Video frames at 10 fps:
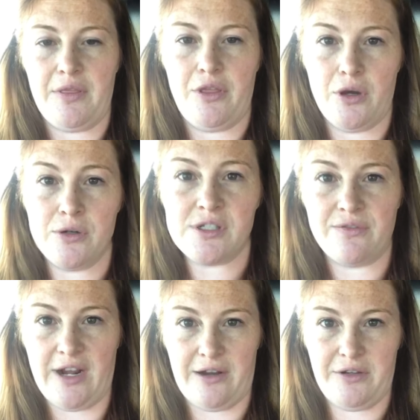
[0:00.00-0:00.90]
Those
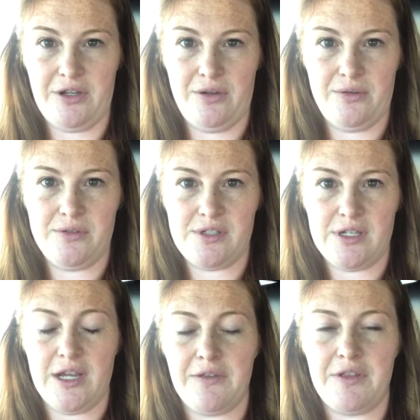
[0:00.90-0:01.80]
values,
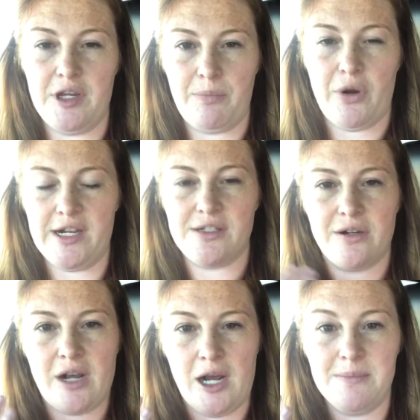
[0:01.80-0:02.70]
the
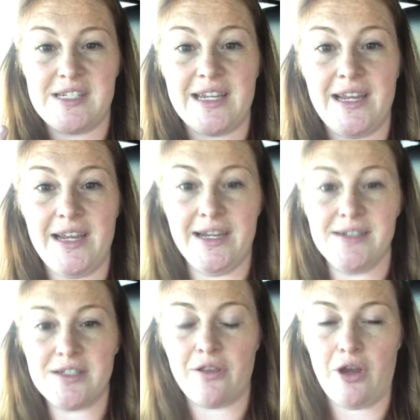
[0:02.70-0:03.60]
appraiser comes
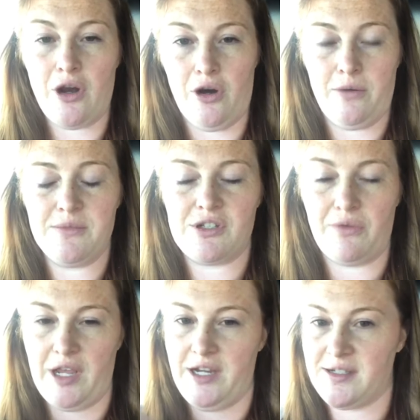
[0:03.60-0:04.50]
into the home, so
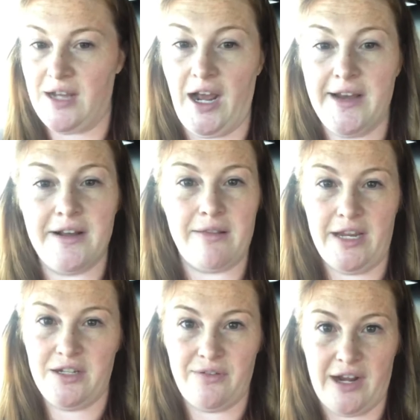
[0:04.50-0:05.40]
they assign a
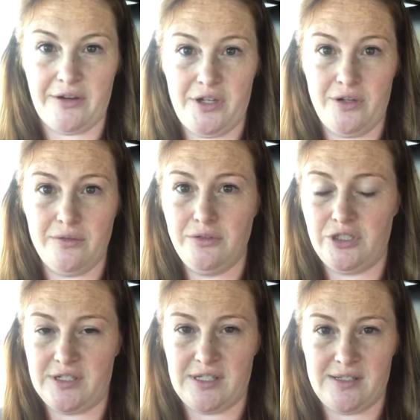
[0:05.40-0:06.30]
land value
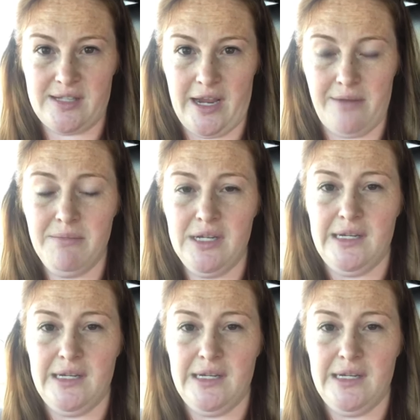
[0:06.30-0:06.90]
just the same,